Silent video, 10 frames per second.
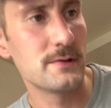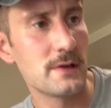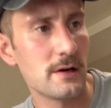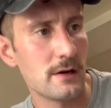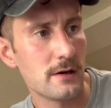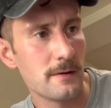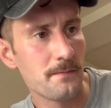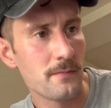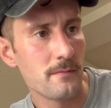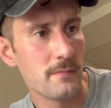
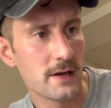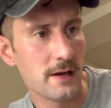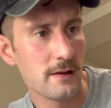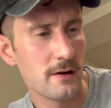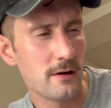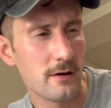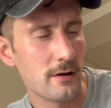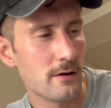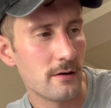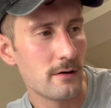Mikhaila
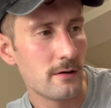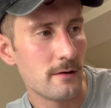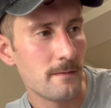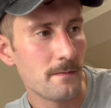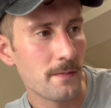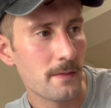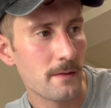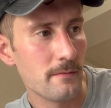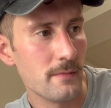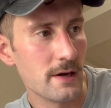or
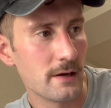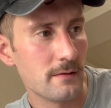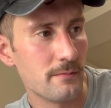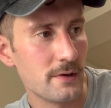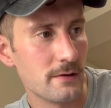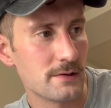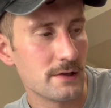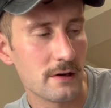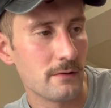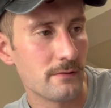Megan Peterson,
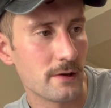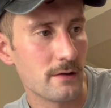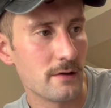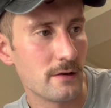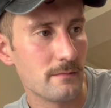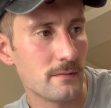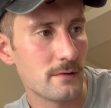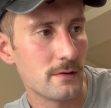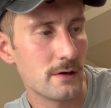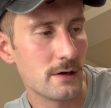I always forget her name.
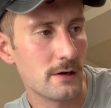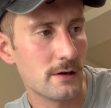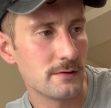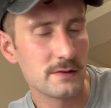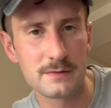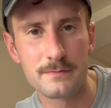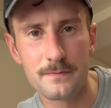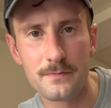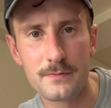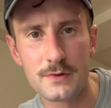It's
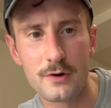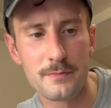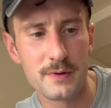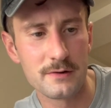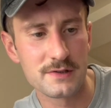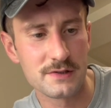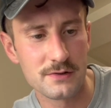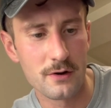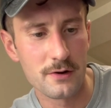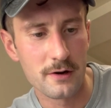Jordan Peterson's
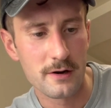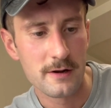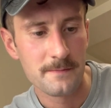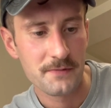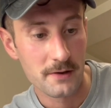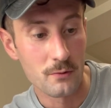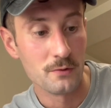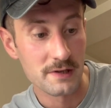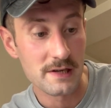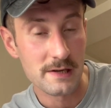daughter can
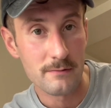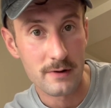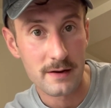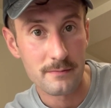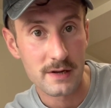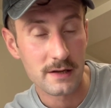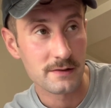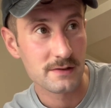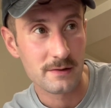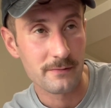only eat red meat.
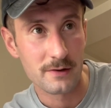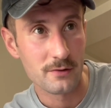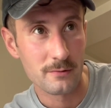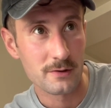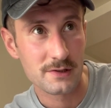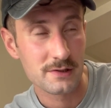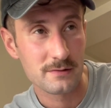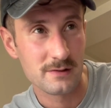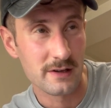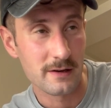It's something to do with
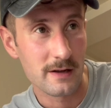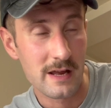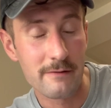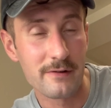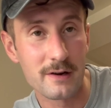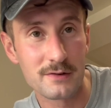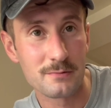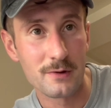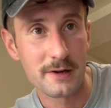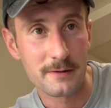her, like anything else
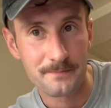will like